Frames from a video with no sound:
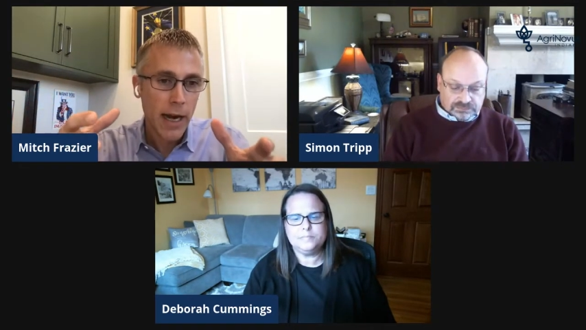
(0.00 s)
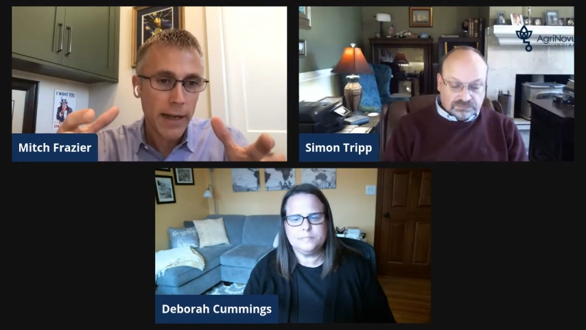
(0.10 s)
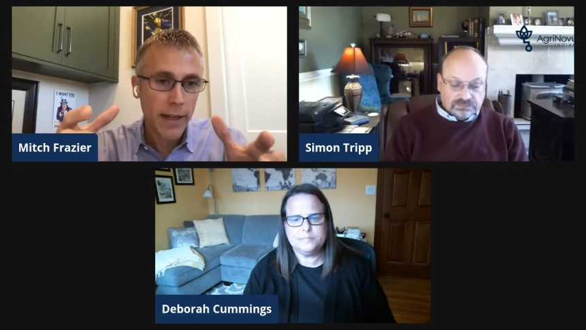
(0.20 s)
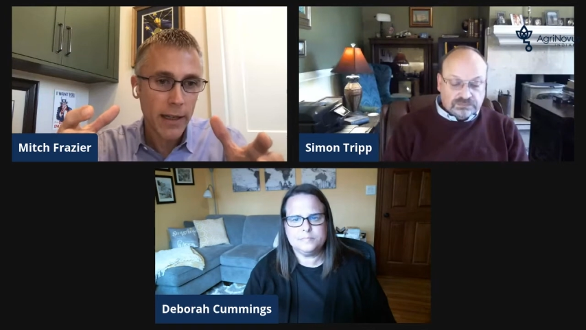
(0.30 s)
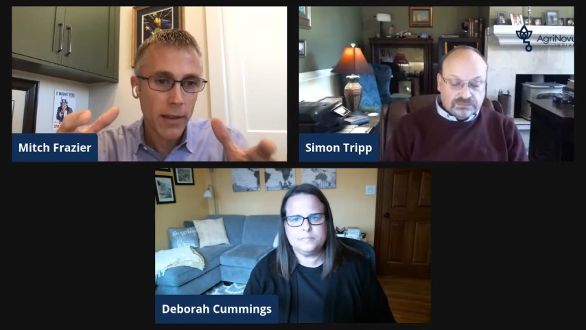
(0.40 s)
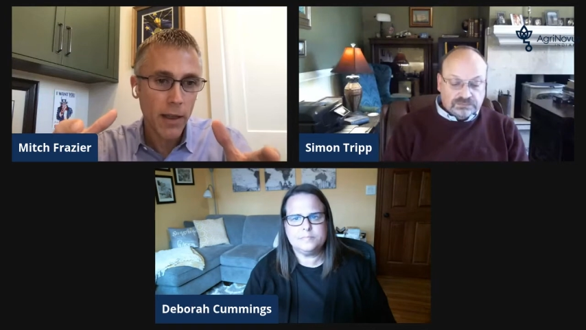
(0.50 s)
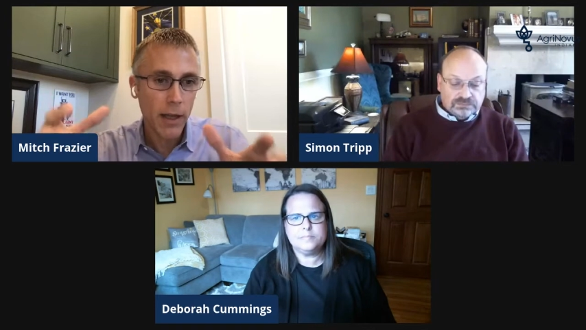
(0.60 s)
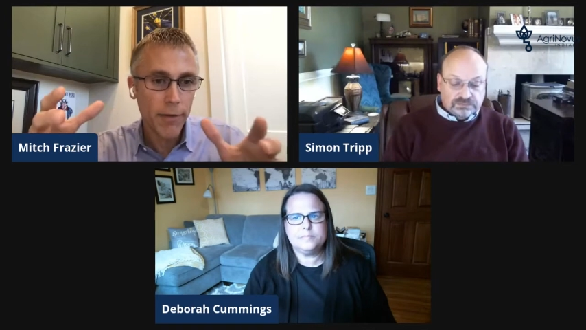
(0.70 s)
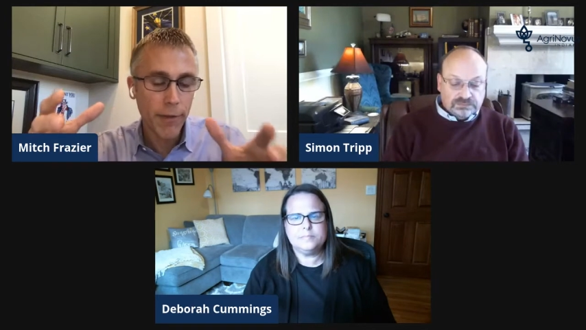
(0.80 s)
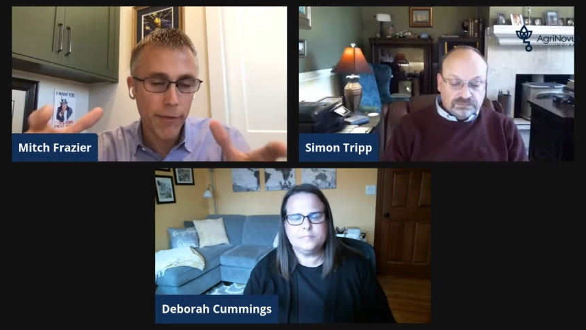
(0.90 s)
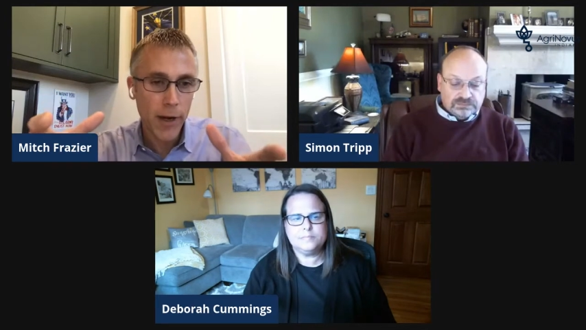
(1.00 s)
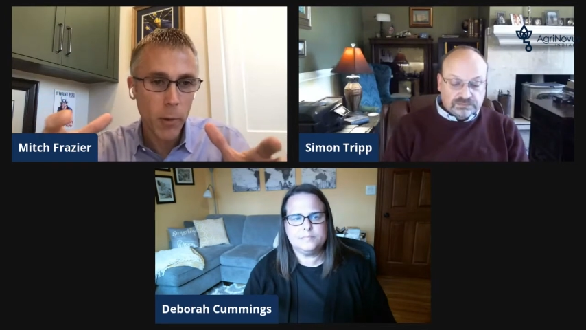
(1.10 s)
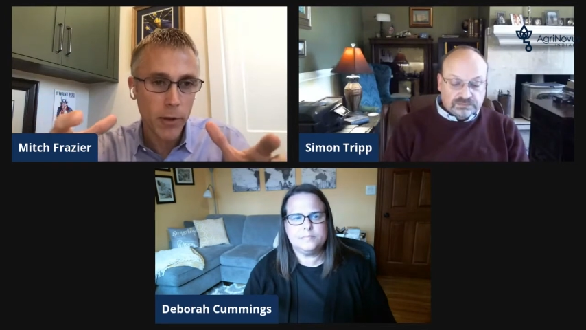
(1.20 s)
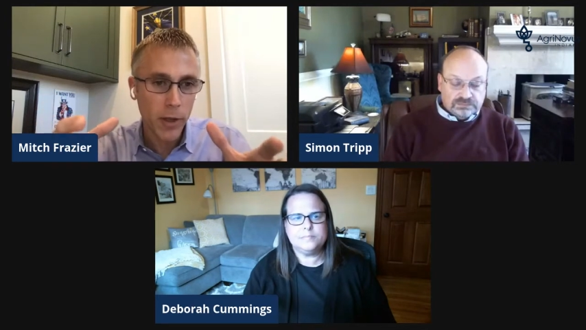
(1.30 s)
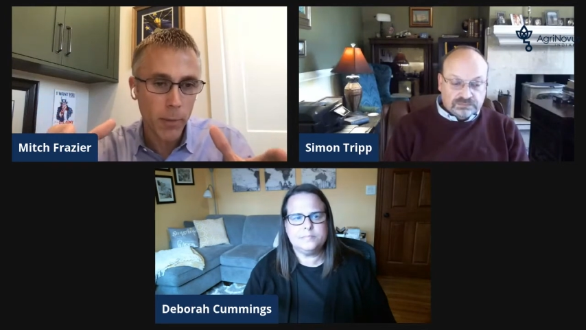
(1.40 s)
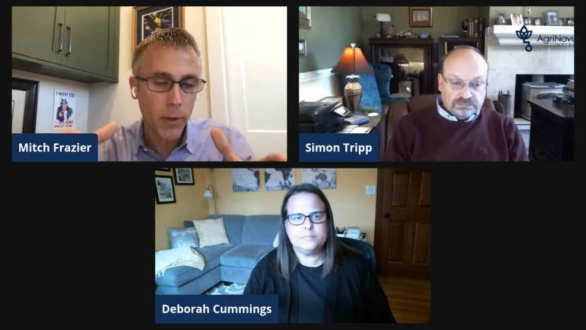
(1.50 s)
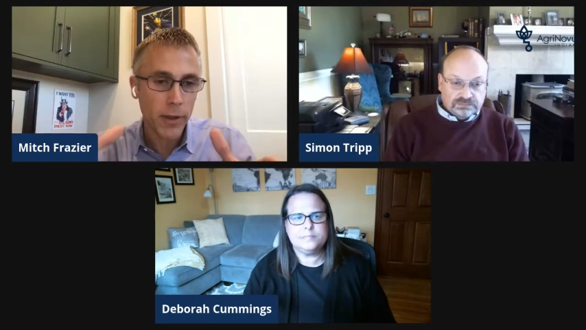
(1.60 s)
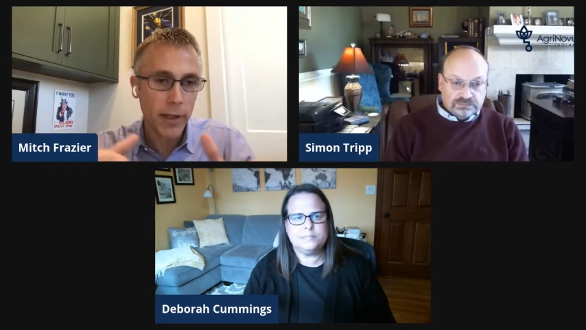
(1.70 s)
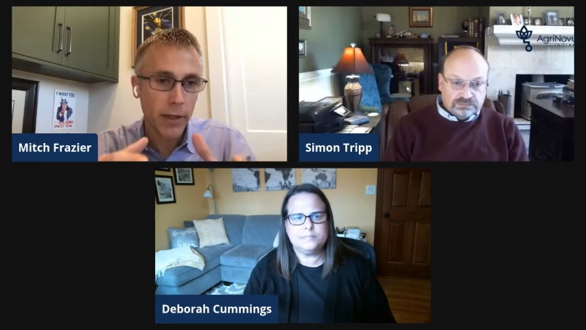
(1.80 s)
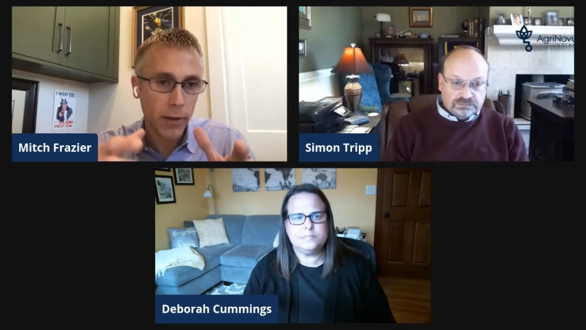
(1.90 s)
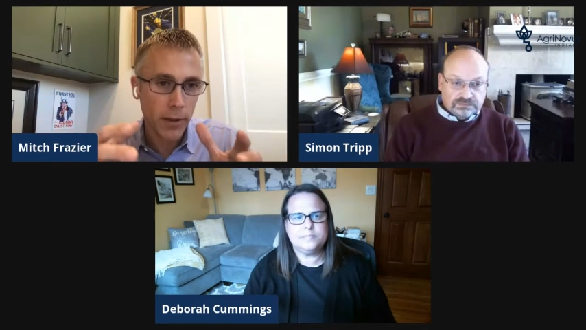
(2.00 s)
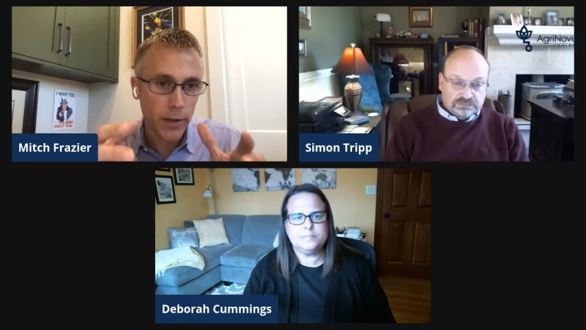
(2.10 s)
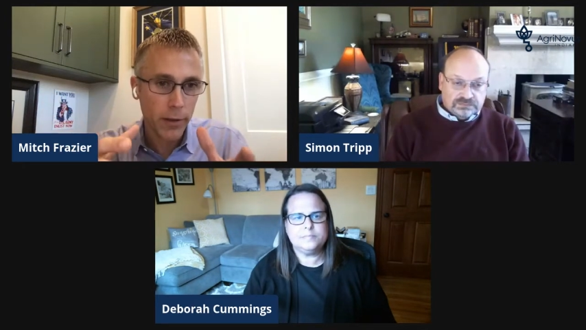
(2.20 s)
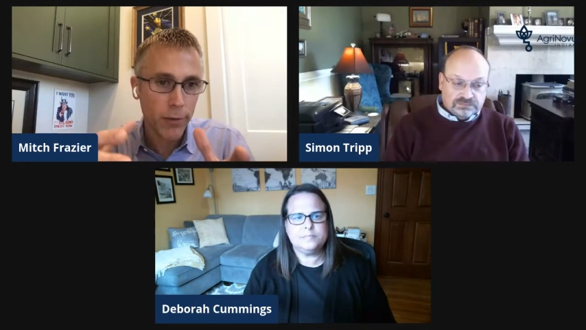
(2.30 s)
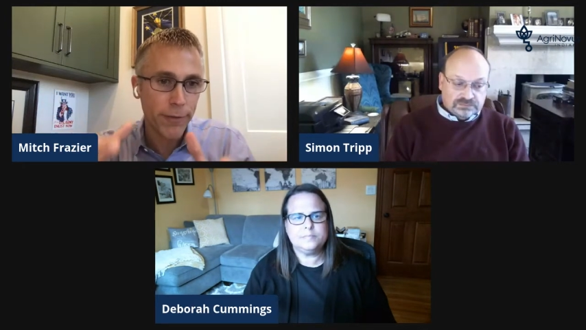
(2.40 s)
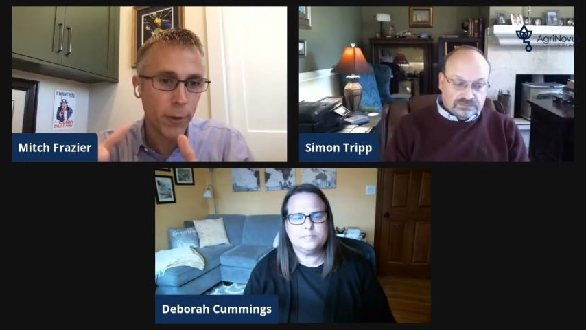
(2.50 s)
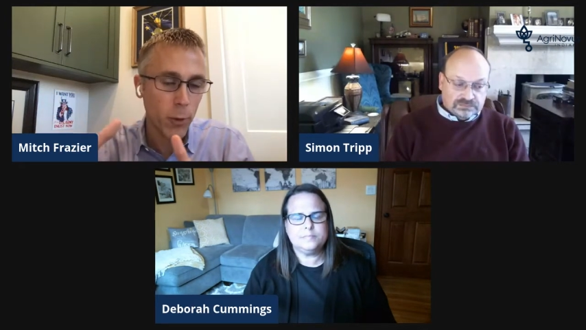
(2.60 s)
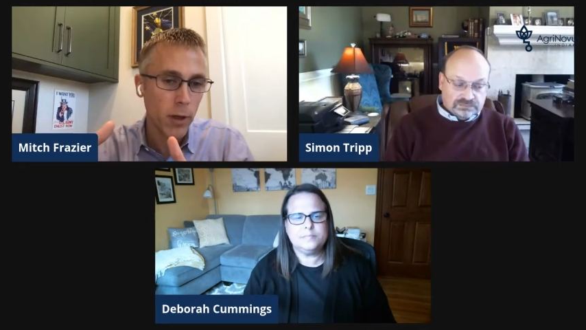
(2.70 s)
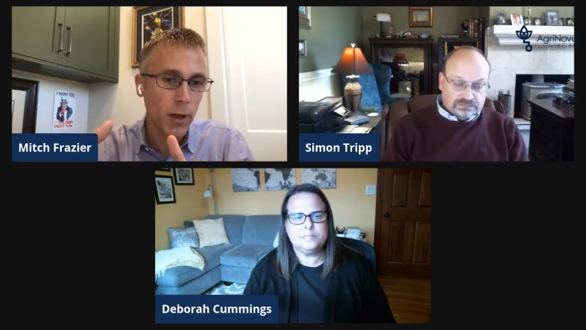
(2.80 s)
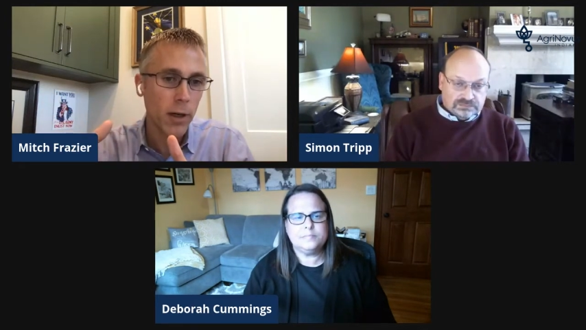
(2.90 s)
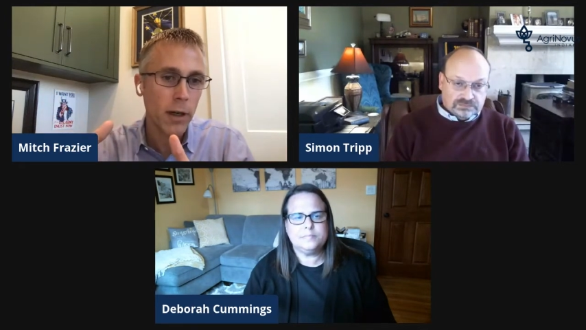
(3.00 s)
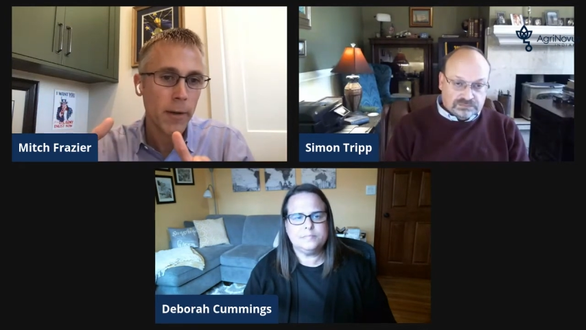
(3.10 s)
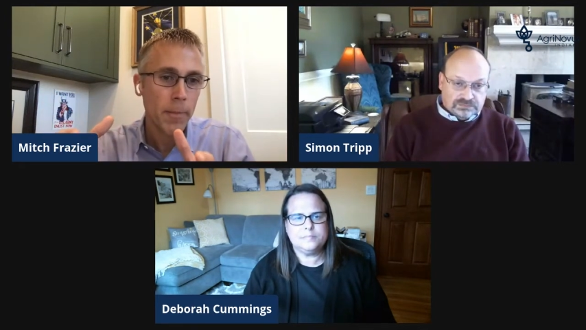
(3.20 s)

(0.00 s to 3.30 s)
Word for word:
Speaker 1: And then I love the framework that you put together on these four